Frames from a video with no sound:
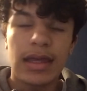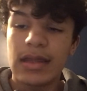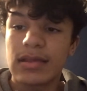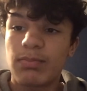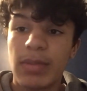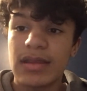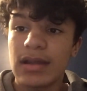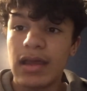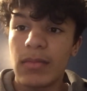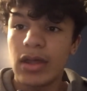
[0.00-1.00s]
basically
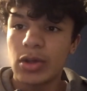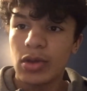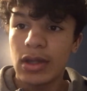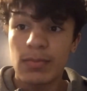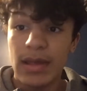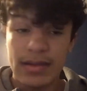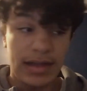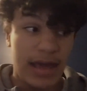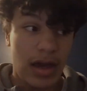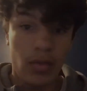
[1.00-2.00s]
a mess. It's basically
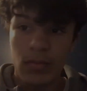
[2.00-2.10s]
hell.